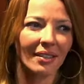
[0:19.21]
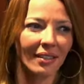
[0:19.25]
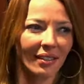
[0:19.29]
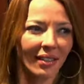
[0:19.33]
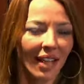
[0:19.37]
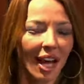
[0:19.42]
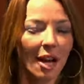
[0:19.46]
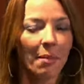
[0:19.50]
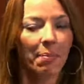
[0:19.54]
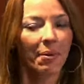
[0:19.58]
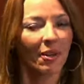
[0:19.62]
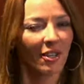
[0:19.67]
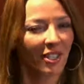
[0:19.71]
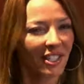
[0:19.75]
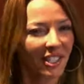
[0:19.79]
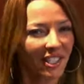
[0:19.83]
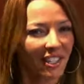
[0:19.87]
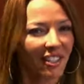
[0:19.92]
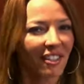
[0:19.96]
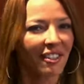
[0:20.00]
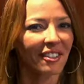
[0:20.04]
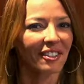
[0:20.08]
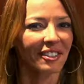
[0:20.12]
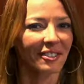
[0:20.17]
a lot of
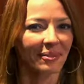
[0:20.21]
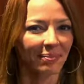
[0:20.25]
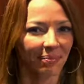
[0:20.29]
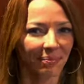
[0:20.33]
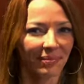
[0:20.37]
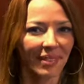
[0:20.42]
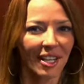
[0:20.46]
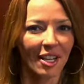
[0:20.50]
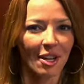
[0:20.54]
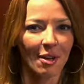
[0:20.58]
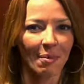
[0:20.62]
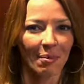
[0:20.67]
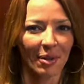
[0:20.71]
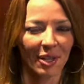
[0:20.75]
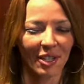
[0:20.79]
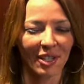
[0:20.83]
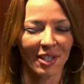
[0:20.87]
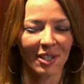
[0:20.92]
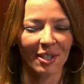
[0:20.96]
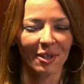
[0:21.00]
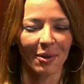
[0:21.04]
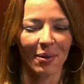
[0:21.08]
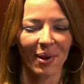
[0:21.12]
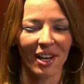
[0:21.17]
personal,
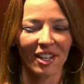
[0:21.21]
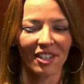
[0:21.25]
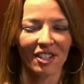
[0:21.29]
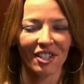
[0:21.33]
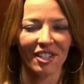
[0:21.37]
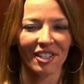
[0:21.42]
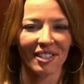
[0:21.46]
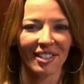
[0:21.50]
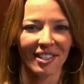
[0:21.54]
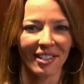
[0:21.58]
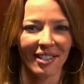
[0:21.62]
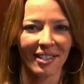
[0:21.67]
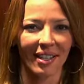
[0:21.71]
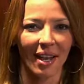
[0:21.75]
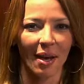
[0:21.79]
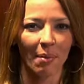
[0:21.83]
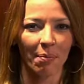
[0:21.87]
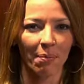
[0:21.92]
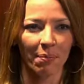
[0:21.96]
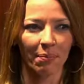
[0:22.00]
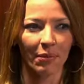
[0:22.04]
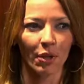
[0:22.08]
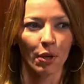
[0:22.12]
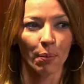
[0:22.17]
personal questions that
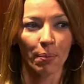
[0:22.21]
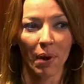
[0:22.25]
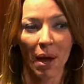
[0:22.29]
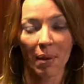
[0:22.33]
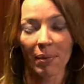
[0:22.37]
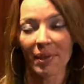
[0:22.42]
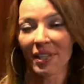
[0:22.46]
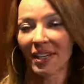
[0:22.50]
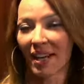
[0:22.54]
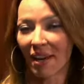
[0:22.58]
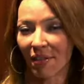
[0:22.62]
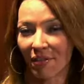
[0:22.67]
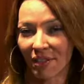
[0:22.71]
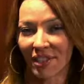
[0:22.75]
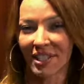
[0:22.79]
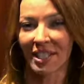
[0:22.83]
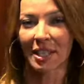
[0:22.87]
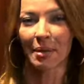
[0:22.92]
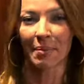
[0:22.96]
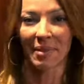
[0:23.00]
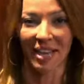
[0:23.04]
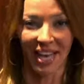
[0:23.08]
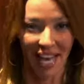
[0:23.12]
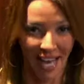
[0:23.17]
you'll probably never
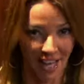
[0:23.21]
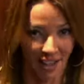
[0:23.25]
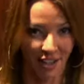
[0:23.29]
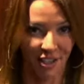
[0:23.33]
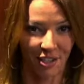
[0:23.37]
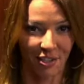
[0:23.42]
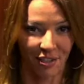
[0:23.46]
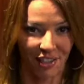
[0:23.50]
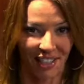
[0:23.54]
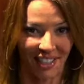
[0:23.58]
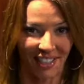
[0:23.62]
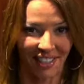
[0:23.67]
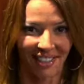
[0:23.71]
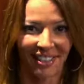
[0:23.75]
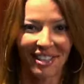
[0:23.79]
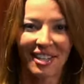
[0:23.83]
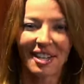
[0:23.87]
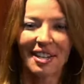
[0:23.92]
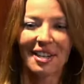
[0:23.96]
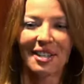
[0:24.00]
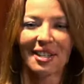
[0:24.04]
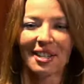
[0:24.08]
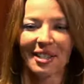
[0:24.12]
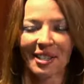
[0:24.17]
see me answering.
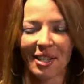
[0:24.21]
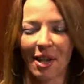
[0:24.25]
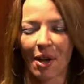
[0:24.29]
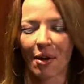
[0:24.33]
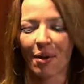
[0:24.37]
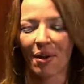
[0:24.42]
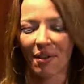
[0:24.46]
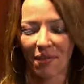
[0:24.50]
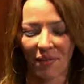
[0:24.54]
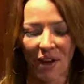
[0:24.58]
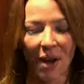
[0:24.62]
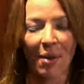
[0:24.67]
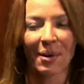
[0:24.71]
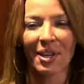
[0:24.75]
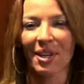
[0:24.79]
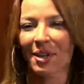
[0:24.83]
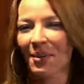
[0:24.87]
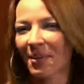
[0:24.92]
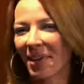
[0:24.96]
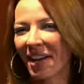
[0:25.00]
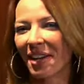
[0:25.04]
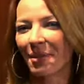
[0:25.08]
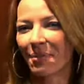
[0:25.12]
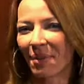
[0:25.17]
So if I were
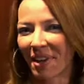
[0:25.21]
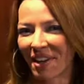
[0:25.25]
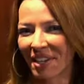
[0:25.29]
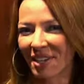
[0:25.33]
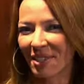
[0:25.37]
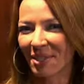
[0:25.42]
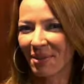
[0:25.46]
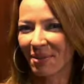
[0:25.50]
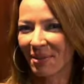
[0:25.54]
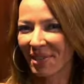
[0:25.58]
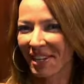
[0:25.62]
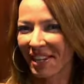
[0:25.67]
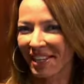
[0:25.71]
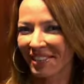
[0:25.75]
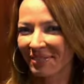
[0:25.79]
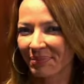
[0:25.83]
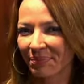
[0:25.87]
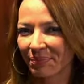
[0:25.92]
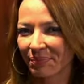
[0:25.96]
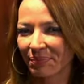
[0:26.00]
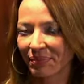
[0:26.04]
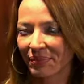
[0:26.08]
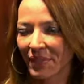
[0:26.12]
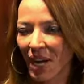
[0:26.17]
you, I'd want to tune in,
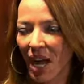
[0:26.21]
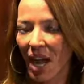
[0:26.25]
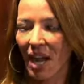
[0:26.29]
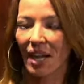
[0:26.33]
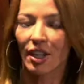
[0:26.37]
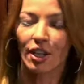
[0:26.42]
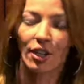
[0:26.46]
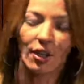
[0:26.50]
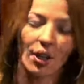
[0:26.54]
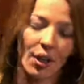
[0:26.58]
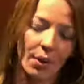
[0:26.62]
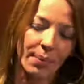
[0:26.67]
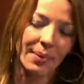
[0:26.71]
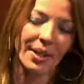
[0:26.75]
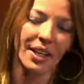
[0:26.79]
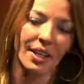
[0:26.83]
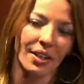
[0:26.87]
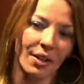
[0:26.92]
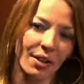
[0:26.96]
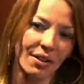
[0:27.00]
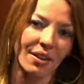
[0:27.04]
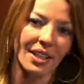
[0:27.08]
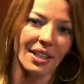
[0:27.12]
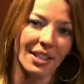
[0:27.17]
and you know me,
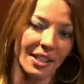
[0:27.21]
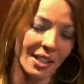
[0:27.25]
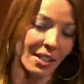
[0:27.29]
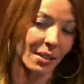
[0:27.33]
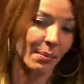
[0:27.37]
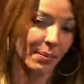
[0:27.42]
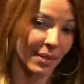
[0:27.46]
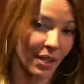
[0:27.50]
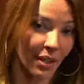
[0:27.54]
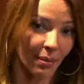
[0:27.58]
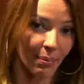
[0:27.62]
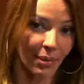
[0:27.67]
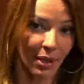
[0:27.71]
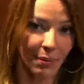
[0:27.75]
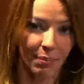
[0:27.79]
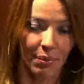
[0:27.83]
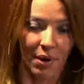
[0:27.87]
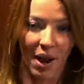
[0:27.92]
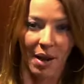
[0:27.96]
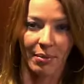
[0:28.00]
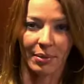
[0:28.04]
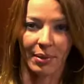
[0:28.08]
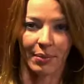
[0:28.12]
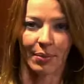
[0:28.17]
or else there'll be a big
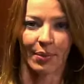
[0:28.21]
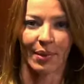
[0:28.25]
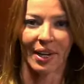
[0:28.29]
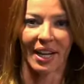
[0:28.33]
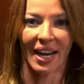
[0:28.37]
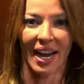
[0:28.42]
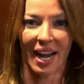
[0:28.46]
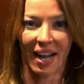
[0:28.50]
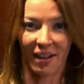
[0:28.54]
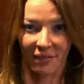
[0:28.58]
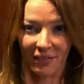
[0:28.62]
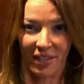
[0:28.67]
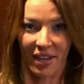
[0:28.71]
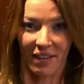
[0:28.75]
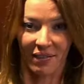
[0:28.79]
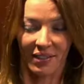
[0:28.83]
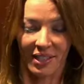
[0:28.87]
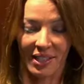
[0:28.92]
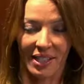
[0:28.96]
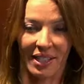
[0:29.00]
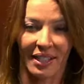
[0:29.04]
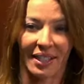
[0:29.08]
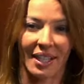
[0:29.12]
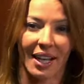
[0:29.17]
problem. We're going to have to have a
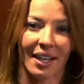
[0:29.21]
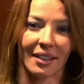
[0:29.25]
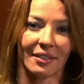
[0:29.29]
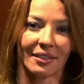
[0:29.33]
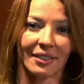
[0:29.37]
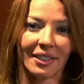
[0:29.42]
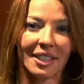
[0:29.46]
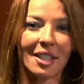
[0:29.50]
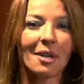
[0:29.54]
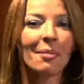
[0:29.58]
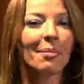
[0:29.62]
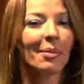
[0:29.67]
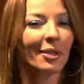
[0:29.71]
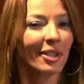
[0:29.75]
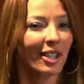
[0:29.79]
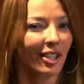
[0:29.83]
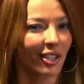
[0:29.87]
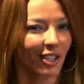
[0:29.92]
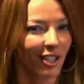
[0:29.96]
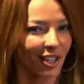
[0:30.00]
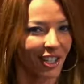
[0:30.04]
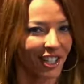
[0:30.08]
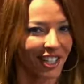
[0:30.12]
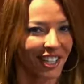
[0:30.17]
sit down. But the
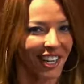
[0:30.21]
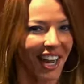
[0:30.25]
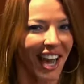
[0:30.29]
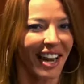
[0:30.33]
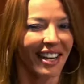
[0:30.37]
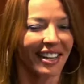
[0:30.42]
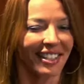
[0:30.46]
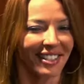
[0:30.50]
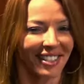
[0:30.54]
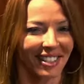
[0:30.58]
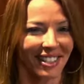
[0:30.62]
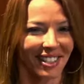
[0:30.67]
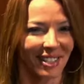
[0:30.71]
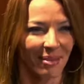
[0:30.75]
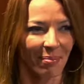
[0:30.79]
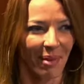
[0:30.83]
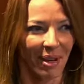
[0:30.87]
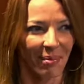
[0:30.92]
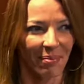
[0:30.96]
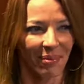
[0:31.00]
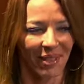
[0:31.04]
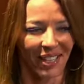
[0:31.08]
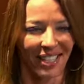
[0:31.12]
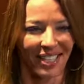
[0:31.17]
Learning Annex is
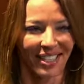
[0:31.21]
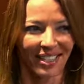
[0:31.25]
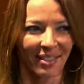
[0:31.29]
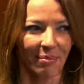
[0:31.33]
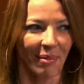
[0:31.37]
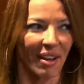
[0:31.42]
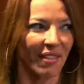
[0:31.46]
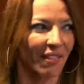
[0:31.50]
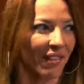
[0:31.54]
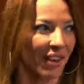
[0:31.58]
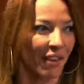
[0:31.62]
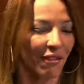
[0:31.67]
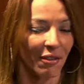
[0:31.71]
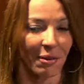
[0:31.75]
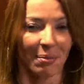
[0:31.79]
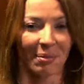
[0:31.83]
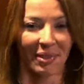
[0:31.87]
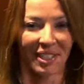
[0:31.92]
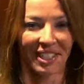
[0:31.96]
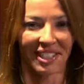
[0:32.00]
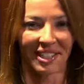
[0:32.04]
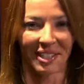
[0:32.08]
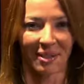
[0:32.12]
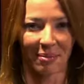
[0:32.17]
my place, my favorite
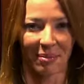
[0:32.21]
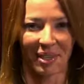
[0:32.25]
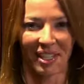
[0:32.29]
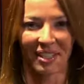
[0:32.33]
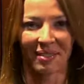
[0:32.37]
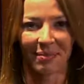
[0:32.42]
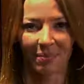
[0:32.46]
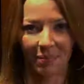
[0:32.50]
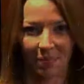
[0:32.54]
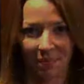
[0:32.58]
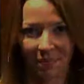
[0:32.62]
place to be.